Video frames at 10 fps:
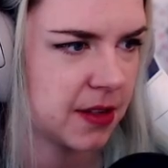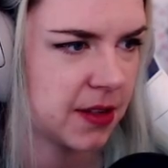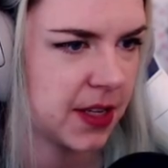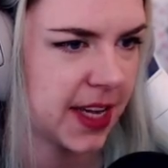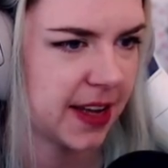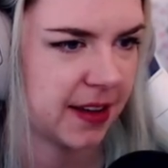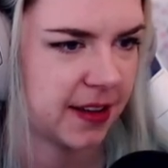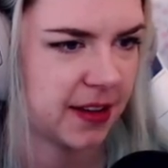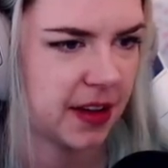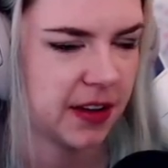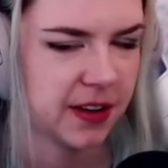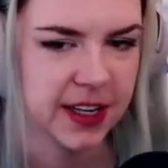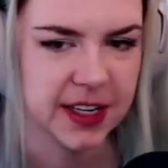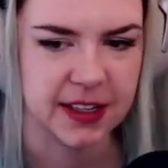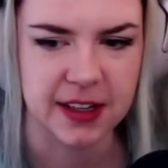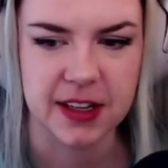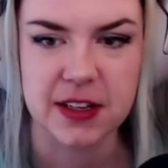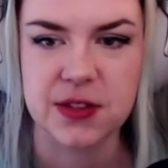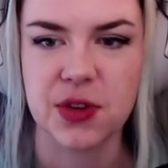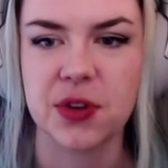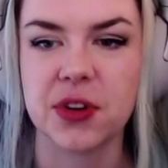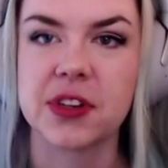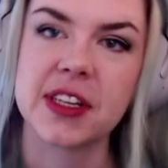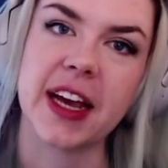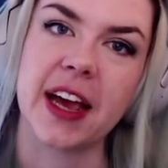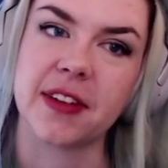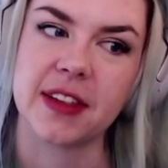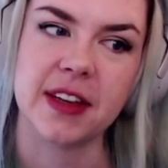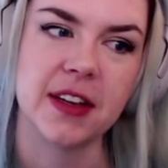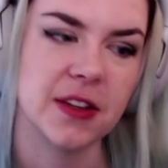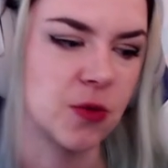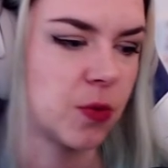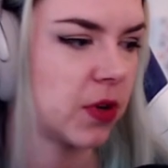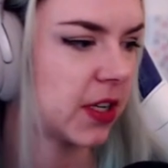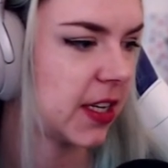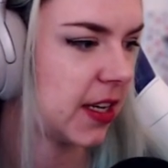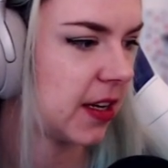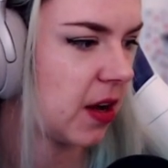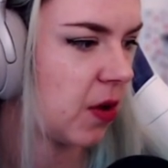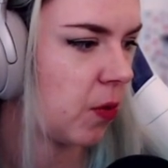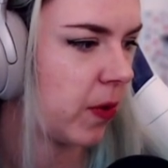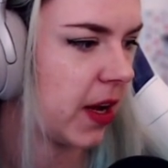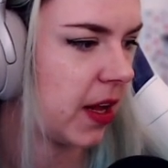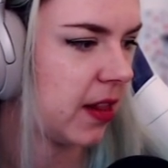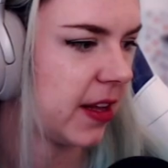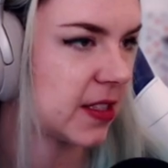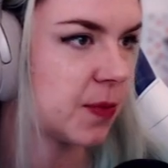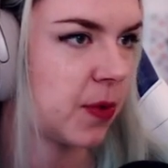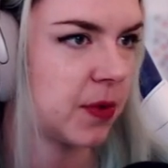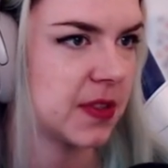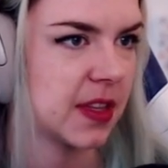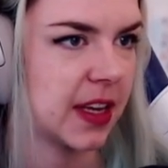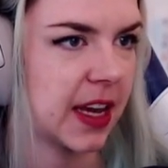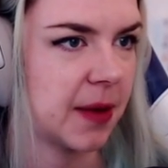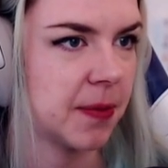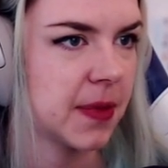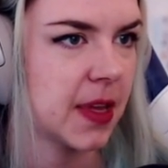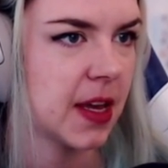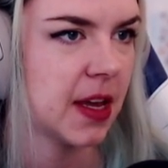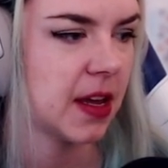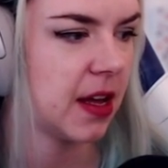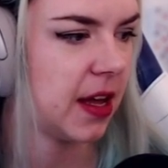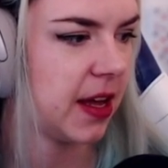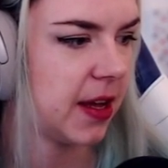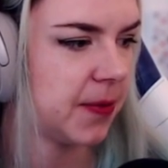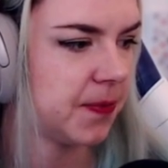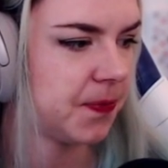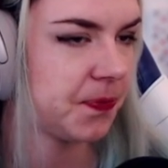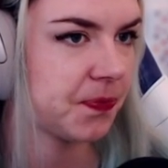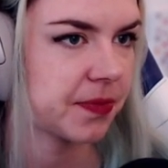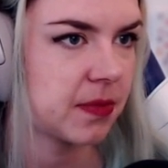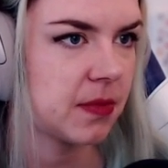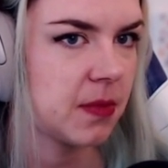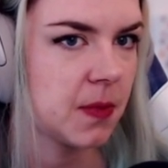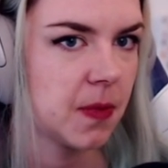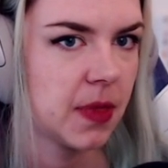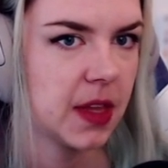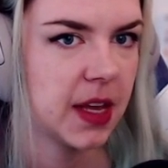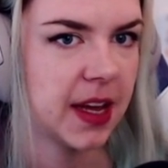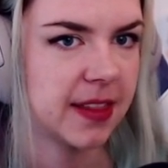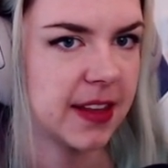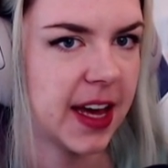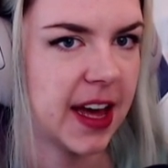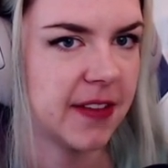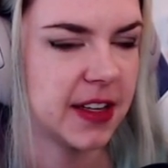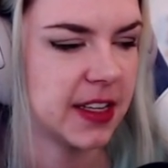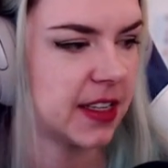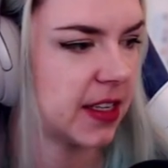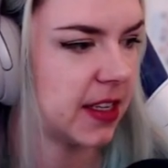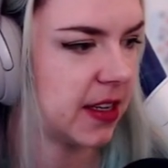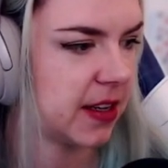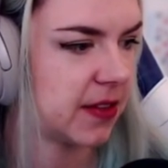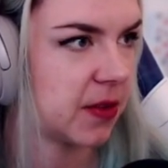Yeah, all right. So it looks like everything is working well. Let's pause the game. I think I have it, the